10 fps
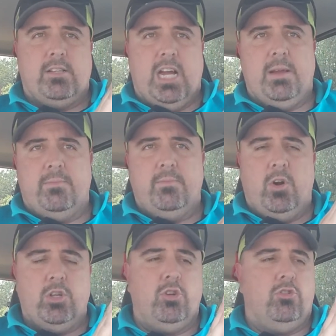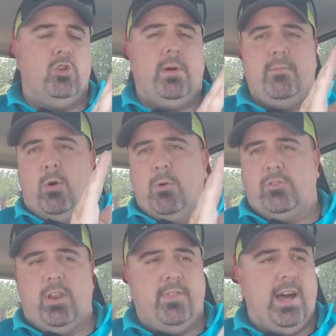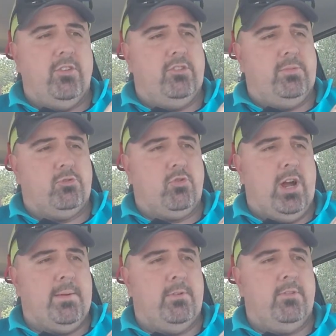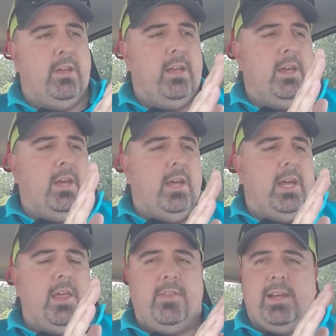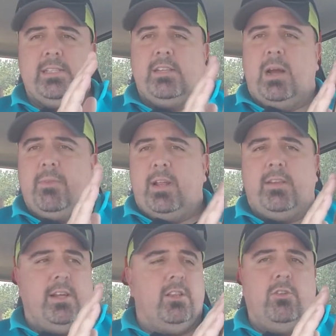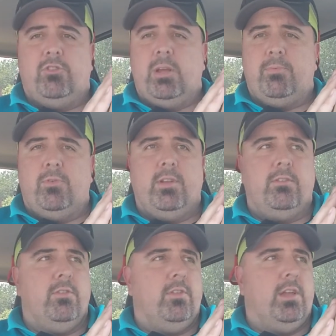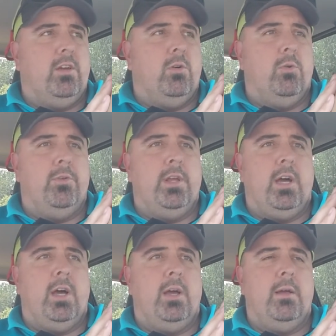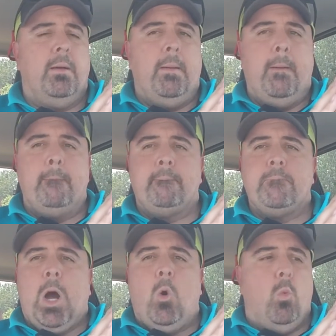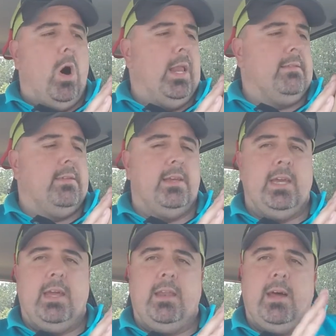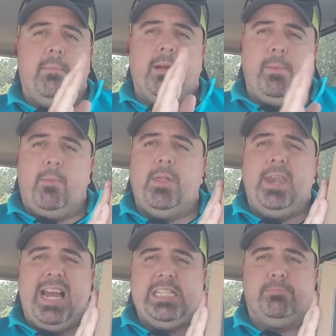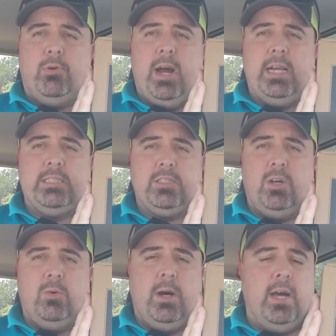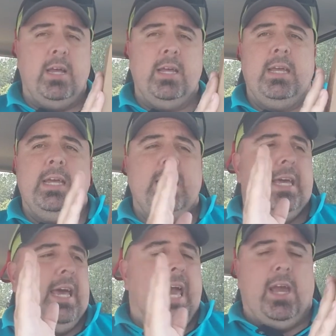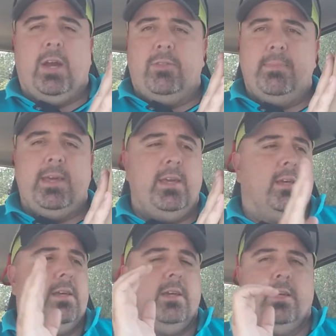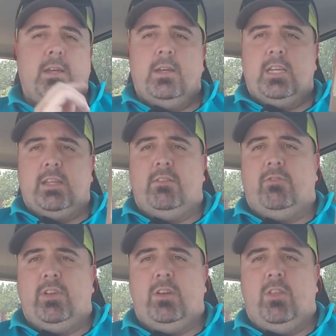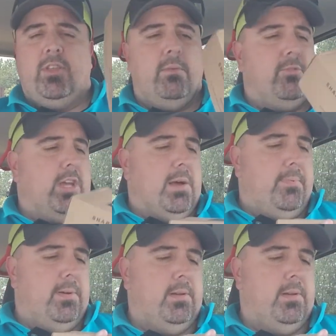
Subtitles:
time on YouTube, I'm almost at 1,000 subscribers, and I think it's time that I dig a little deeper into the old wallet and come up with a nice prize. So hang with me, give this video a thumbs up,